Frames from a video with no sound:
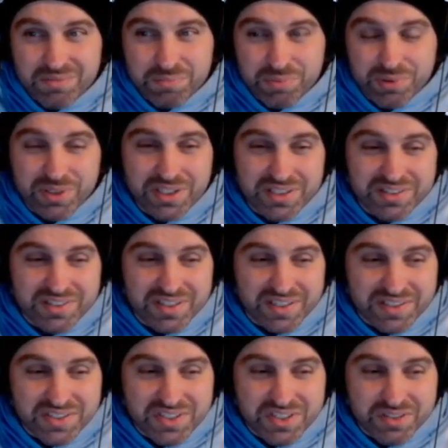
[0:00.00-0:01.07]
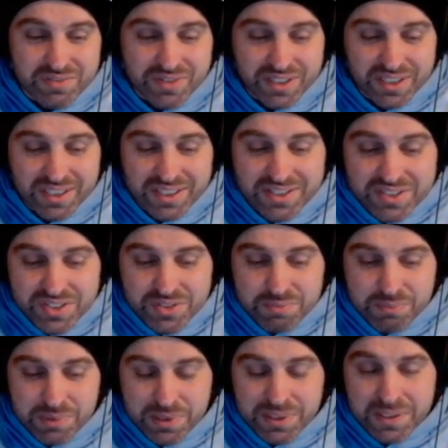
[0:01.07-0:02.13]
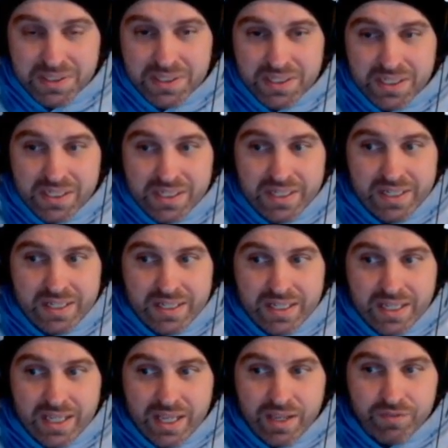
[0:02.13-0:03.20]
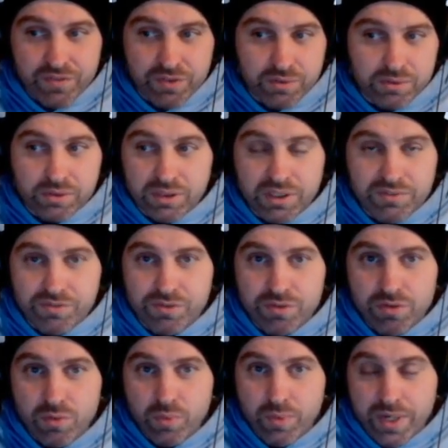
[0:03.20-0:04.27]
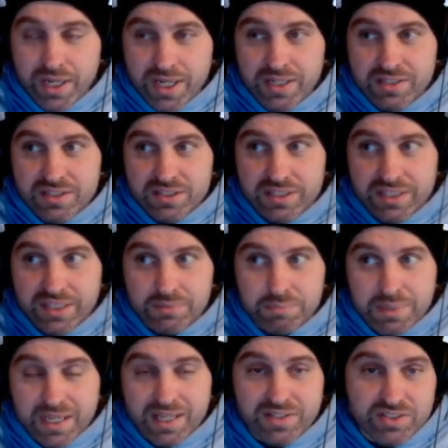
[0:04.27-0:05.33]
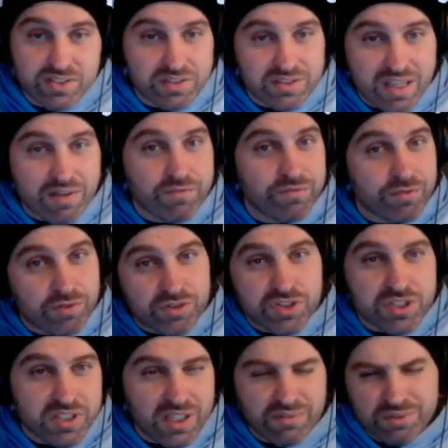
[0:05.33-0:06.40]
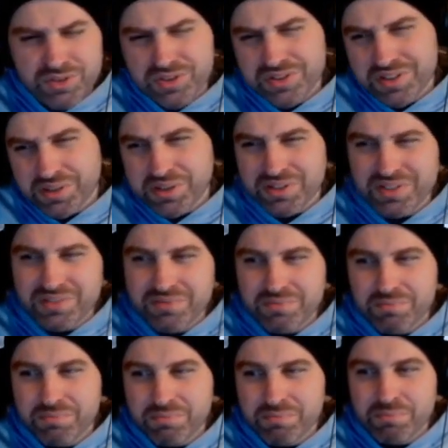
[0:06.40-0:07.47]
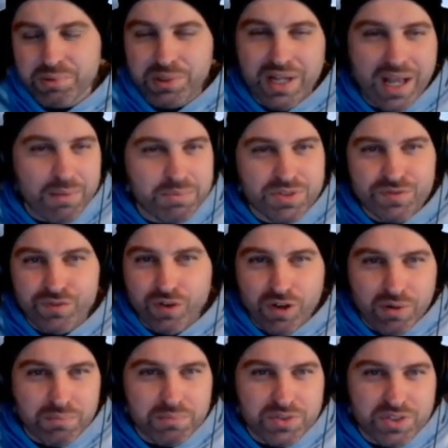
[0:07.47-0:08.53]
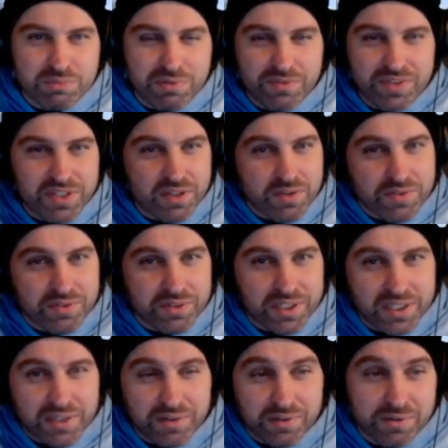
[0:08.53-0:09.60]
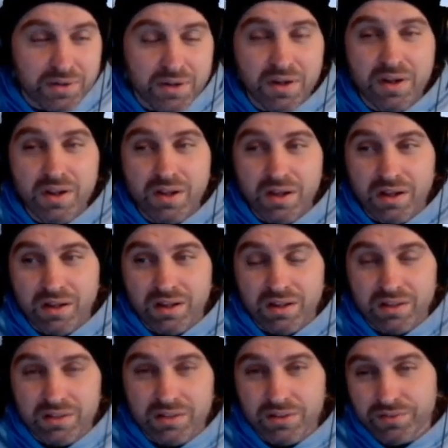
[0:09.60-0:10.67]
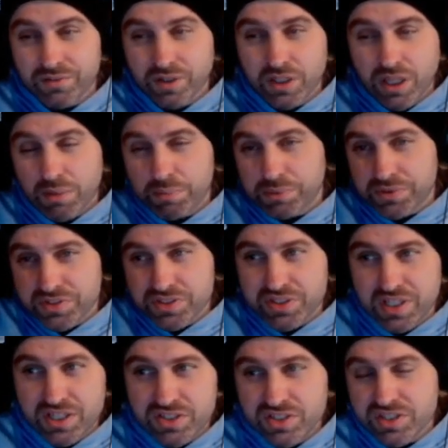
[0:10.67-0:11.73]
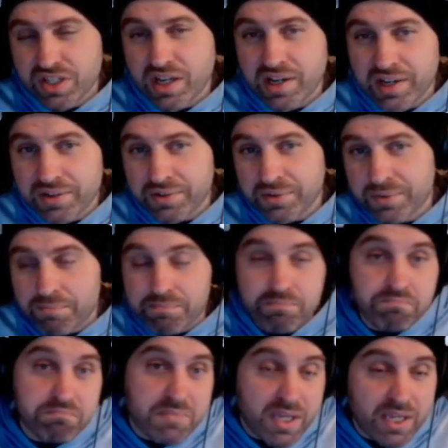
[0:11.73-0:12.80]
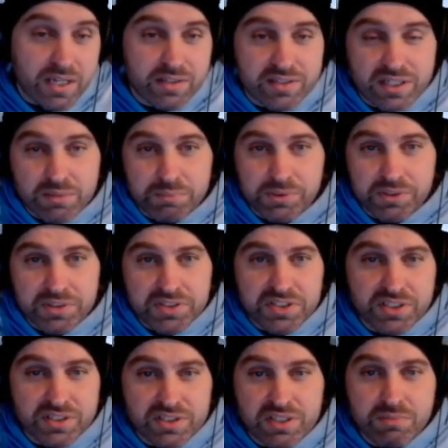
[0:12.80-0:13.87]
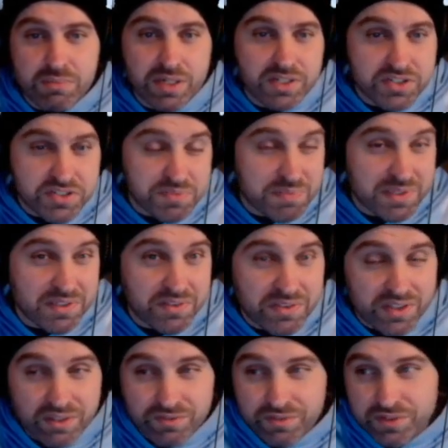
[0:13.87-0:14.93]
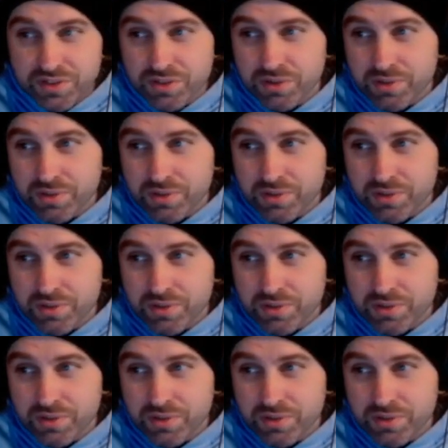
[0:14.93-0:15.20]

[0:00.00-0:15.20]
intensive, I guess. But if you're looking for a way to get past that first level so you can perhaps farm some of the other gear a couple of stages higher, hey, Templar at 60 might just be the thing for you.